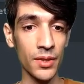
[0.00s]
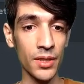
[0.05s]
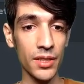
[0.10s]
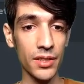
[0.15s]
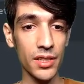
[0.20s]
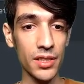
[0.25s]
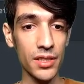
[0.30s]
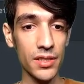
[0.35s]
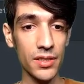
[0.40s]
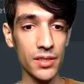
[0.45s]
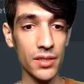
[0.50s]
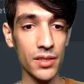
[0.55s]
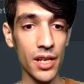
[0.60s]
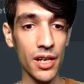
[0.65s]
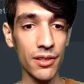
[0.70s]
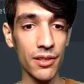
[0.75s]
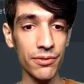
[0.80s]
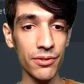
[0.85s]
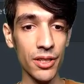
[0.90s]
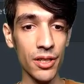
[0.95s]
This
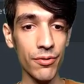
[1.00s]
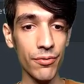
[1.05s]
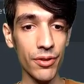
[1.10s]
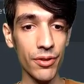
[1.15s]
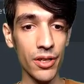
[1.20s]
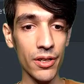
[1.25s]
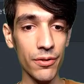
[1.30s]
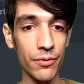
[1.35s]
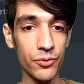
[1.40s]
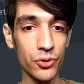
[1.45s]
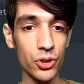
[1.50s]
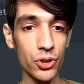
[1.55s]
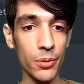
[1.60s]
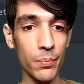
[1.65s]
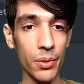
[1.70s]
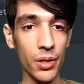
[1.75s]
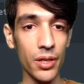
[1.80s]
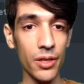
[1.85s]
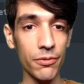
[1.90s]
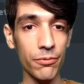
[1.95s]

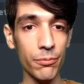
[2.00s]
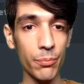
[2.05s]
FFF